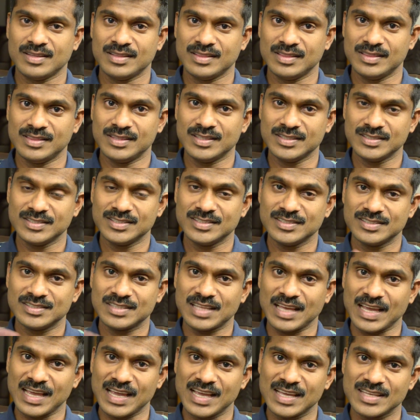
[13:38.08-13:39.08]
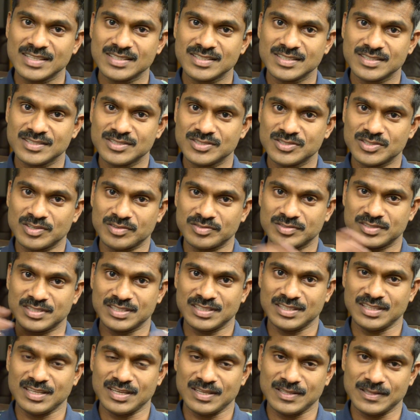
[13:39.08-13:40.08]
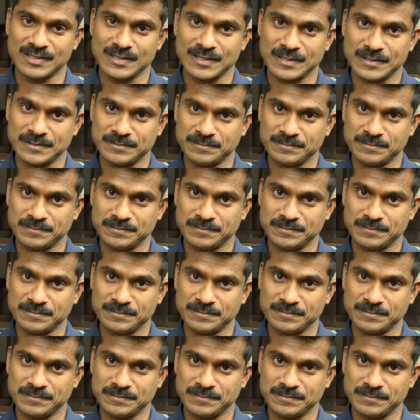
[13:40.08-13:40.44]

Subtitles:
This is the essence of Siddhanta.